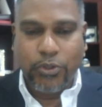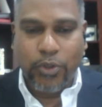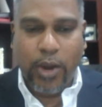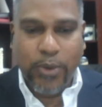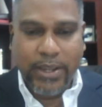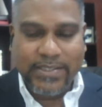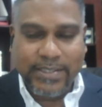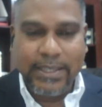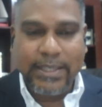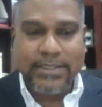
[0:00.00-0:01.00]
or we
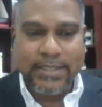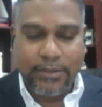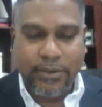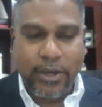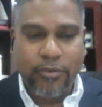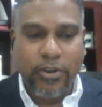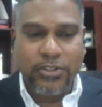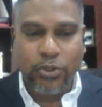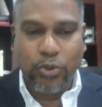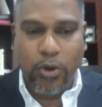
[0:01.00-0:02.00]
see it's significant for
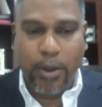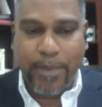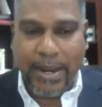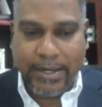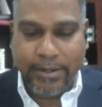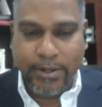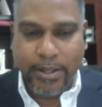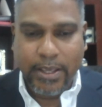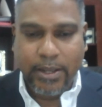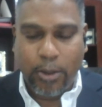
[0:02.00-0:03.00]
us to do our planning
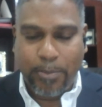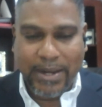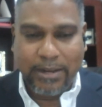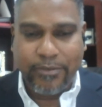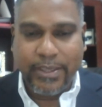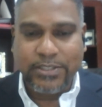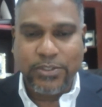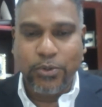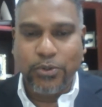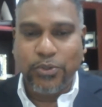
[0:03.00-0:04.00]
in our planning phase
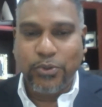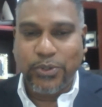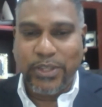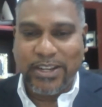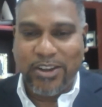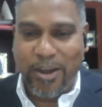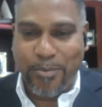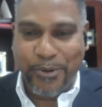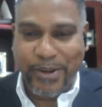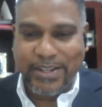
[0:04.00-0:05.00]
to
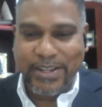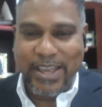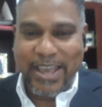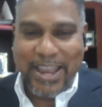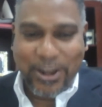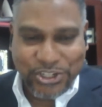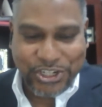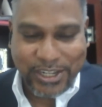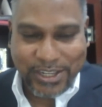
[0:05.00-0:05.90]
incorporate energy